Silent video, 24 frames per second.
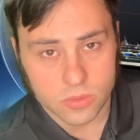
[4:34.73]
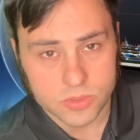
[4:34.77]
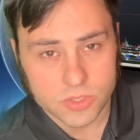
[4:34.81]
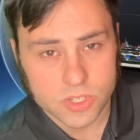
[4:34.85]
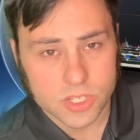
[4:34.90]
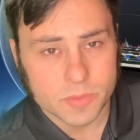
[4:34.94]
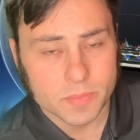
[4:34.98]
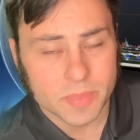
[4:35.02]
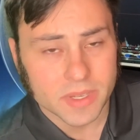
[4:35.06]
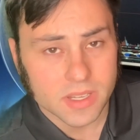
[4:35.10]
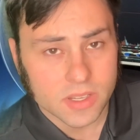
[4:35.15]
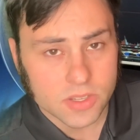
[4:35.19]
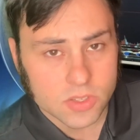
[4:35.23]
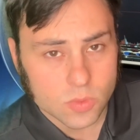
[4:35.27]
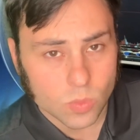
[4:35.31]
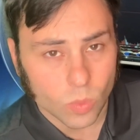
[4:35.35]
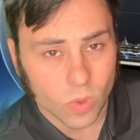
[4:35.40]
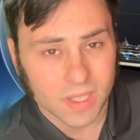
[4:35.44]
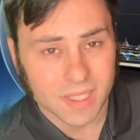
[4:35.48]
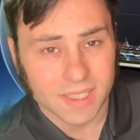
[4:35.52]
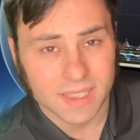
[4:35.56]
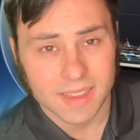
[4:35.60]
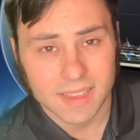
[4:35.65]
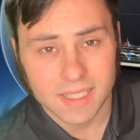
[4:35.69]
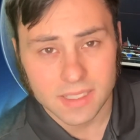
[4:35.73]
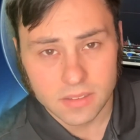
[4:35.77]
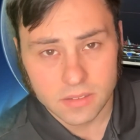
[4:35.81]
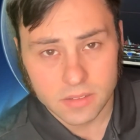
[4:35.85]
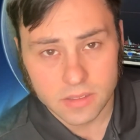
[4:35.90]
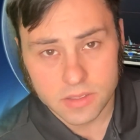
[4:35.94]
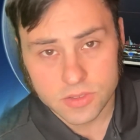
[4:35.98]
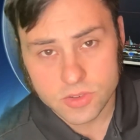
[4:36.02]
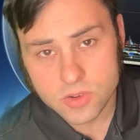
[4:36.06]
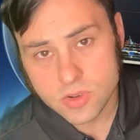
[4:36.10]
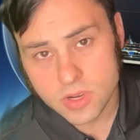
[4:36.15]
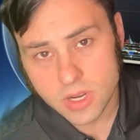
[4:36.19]
Just because one little
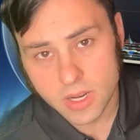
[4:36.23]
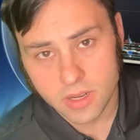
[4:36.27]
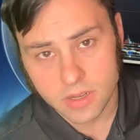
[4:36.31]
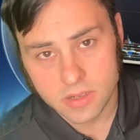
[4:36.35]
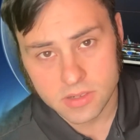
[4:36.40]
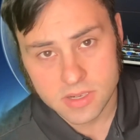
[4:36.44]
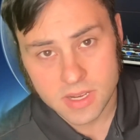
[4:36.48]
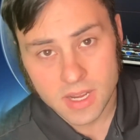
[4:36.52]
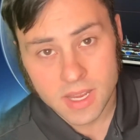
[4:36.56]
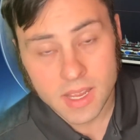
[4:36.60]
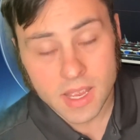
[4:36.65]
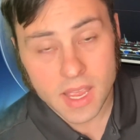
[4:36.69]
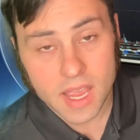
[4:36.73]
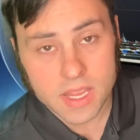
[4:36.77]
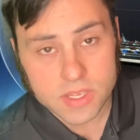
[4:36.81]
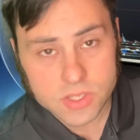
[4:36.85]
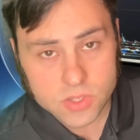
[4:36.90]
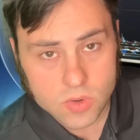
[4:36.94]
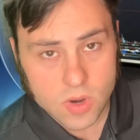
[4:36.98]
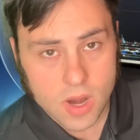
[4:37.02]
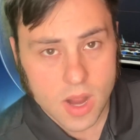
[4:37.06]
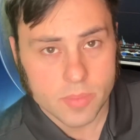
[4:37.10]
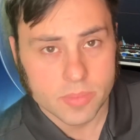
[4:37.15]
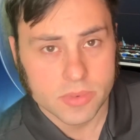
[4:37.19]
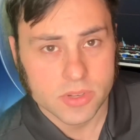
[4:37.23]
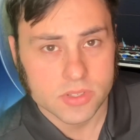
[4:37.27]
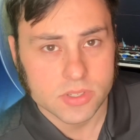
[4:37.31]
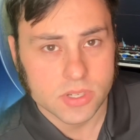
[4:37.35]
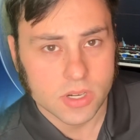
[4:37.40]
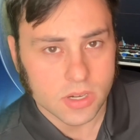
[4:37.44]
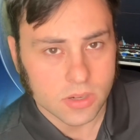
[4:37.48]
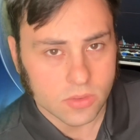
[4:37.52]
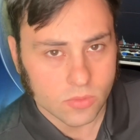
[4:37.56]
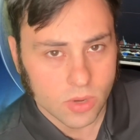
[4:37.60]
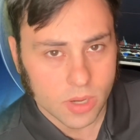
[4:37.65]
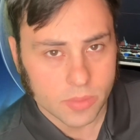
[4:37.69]
exchange has dropped a
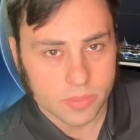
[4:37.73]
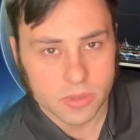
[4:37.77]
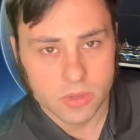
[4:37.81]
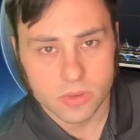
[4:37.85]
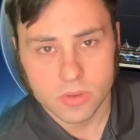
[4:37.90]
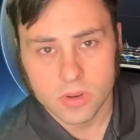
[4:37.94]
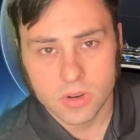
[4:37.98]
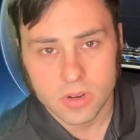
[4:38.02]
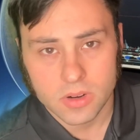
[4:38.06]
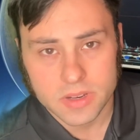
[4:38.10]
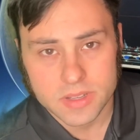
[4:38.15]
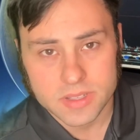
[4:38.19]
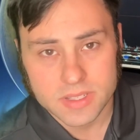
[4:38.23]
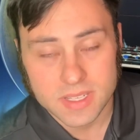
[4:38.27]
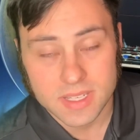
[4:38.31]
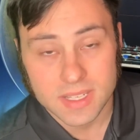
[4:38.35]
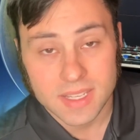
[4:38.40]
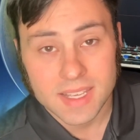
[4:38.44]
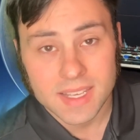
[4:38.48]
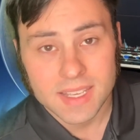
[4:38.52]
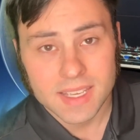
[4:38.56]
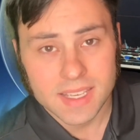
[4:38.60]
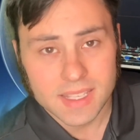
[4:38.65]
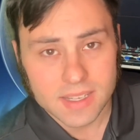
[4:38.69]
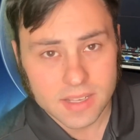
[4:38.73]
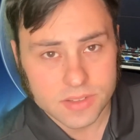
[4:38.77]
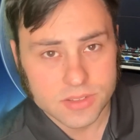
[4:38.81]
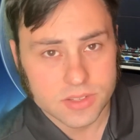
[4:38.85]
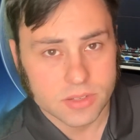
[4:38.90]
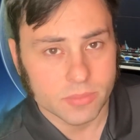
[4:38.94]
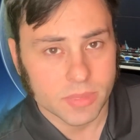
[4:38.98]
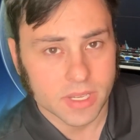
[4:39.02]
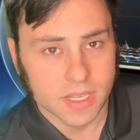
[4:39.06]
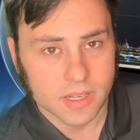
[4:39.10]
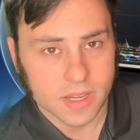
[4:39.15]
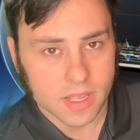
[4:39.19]
certain cryptocurrency, it
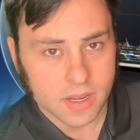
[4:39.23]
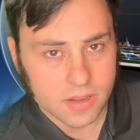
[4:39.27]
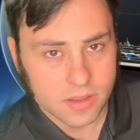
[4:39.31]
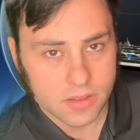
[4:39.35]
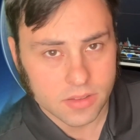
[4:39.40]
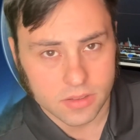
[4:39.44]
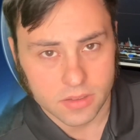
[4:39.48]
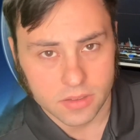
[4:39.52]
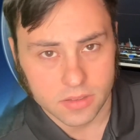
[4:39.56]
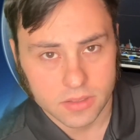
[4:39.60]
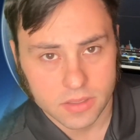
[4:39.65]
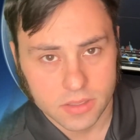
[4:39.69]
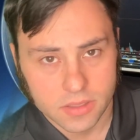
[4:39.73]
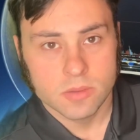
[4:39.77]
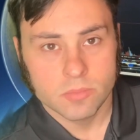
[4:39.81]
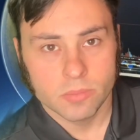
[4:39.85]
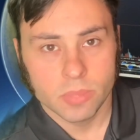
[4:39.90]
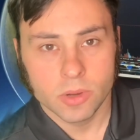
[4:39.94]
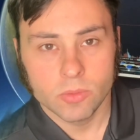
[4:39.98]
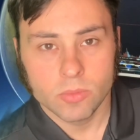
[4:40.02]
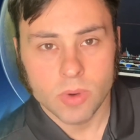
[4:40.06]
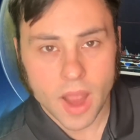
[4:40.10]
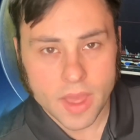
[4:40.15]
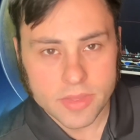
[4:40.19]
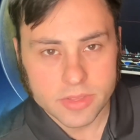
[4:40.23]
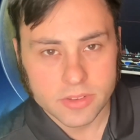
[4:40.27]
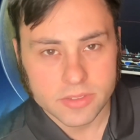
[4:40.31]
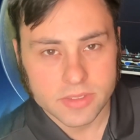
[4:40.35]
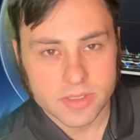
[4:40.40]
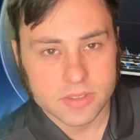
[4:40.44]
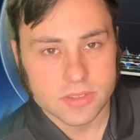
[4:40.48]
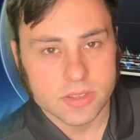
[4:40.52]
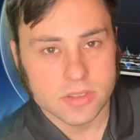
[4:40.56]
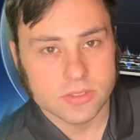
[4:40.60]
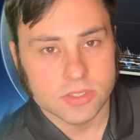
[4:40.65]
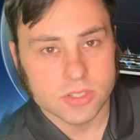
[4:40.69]
doesn't mean anything but rather
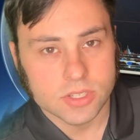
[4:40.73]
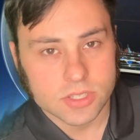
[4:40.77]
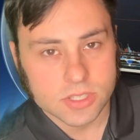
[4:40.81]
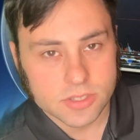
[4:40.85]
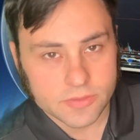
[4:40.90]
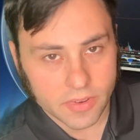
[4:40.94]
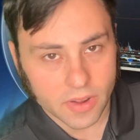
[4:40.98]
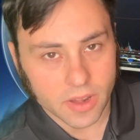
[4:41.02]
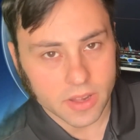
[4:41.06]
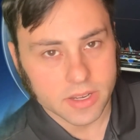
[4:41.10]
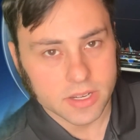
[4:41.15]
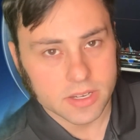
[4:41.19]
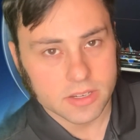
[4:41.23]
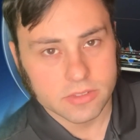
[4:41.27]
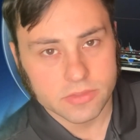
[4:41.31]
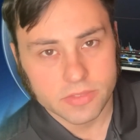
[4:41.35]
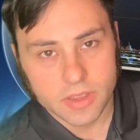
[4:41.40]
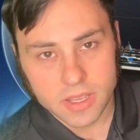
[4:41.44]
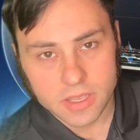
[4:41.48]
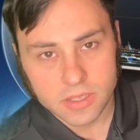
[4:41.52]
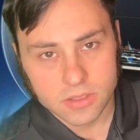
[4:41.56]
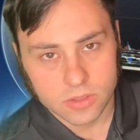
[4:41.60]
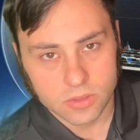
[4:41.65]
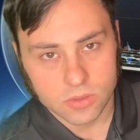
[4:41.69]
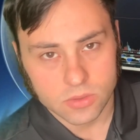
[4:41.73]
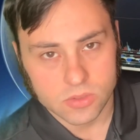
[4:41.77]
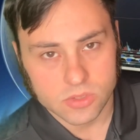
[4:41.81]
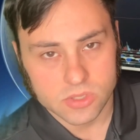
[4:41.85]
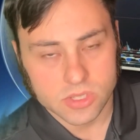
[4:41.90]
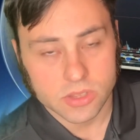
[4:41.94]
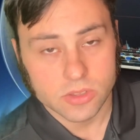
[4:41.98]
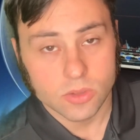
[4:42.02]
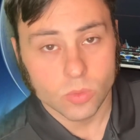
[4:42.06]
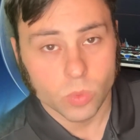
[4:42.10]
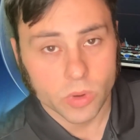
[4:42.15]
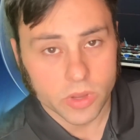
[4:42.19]
this is just FUD and fake news
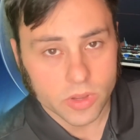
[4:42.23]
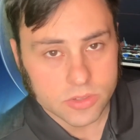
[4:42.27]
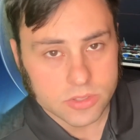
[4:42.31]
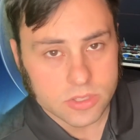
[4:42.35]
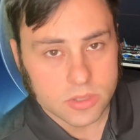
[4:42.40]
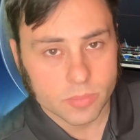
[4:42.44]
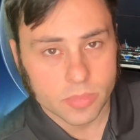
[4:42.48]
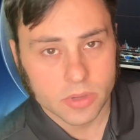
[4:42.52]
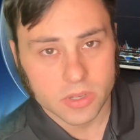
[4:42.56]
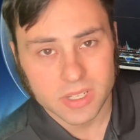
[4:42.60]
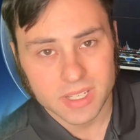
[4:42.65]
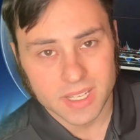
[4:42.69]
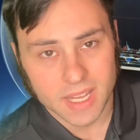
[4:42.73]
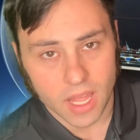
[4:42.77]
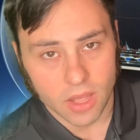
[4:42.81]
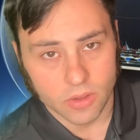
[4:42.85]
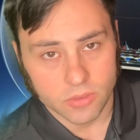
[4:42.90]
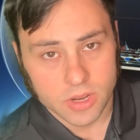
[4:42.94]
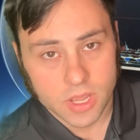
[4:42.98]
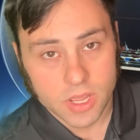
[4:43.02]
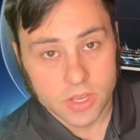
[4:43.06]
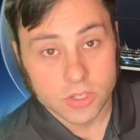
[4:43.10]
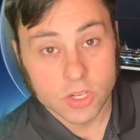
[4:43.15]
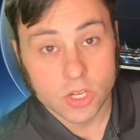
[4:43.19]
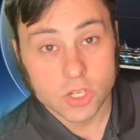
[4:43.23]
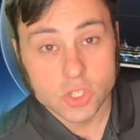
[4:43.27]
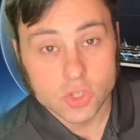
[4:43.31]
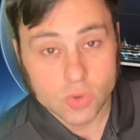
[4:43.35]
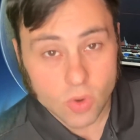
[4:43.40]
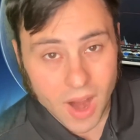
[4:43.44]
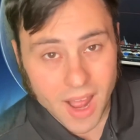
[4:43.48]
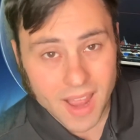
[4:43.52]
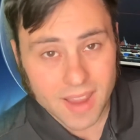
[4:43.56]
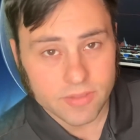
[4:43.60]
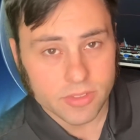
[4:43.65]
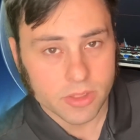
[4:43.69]
that the whales are putting out to
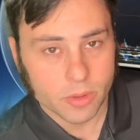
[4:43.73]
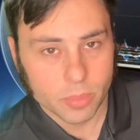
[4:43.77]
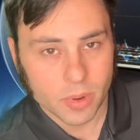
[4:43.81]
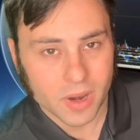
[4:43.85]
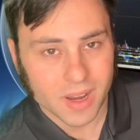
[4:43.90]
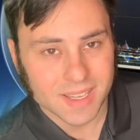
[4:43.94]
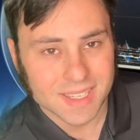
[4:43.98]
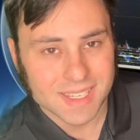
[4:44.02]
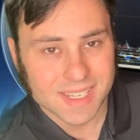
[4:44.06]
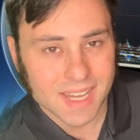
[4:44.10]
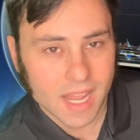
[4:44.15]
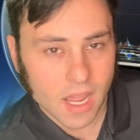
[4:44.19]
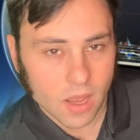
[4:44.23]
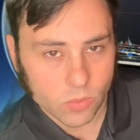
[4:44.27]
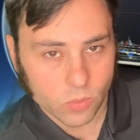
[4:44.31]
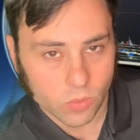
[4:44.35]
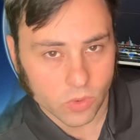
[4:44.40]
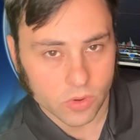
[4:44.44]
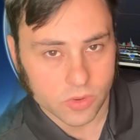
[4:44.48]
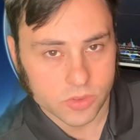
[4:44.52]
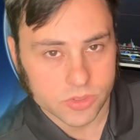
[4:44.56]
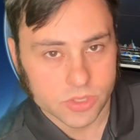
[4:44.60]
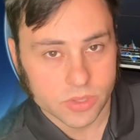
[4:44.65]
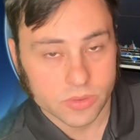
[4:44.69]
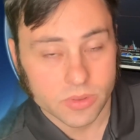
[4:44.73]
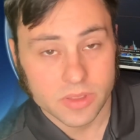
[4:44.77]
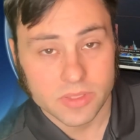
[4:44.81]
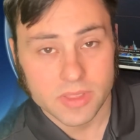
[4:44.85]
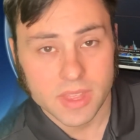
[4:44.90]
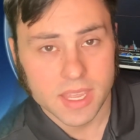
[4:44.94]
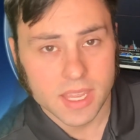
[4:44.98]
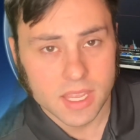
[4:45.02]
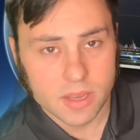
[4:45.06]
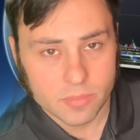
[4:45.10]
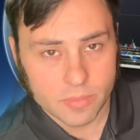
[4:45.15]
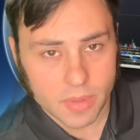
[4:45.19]
drive the price downward so that
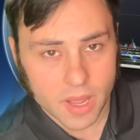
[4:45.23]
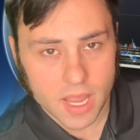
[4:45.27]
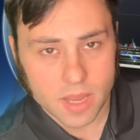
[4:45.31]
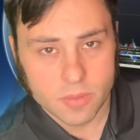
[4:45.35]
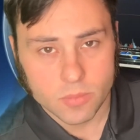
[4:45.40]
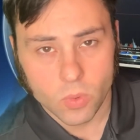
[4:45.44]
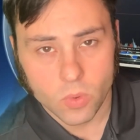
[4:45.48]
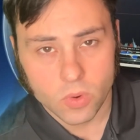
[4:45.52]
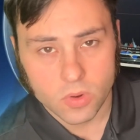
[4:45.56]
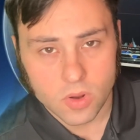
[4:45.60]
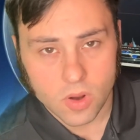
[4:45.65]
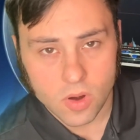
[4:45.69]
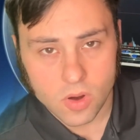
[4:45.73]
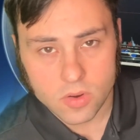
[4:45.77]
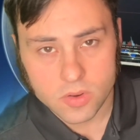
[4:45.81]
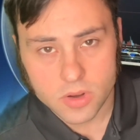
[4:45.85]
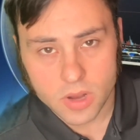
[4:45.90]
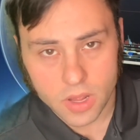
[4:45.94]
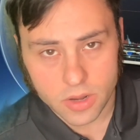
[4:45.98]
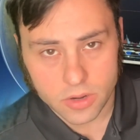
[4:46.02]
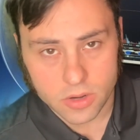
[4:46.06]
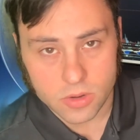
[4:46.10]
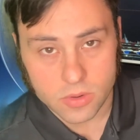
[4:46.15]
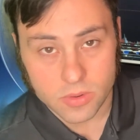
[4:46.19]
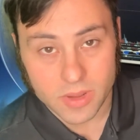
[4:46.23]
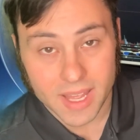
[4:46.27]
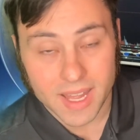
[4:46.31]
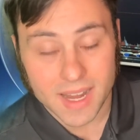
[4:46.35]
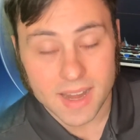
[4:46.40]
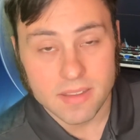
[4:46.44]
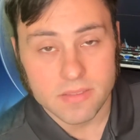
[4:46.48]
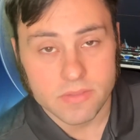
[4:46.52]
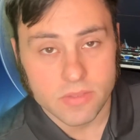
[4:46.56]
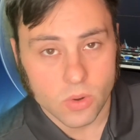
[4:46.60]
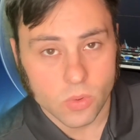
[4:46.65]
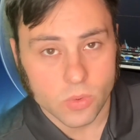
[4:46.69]
they can buy more Cardano at
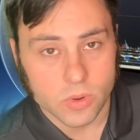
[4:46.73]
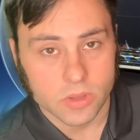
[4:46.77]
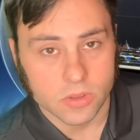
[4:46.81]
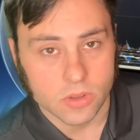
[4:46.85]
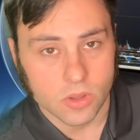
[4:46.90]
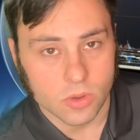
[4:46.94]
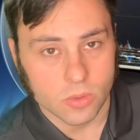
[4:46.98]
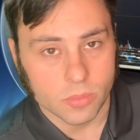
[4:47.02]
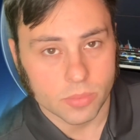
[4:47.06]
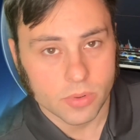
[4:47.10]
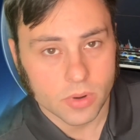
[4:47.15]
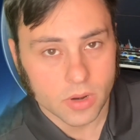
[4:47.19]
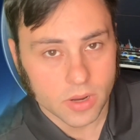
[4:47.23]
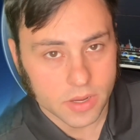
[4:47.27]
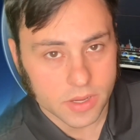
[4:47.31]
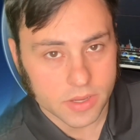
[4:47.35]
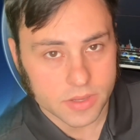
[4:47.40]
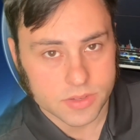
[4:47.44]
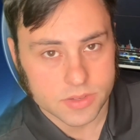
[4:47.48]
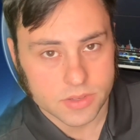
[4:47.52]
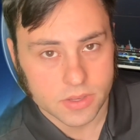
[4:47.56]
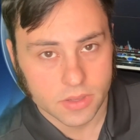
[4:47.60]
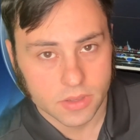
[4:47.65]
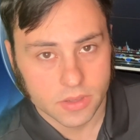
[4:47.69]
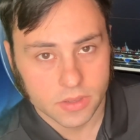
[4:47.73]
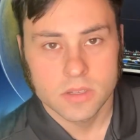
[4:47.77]
a very low price.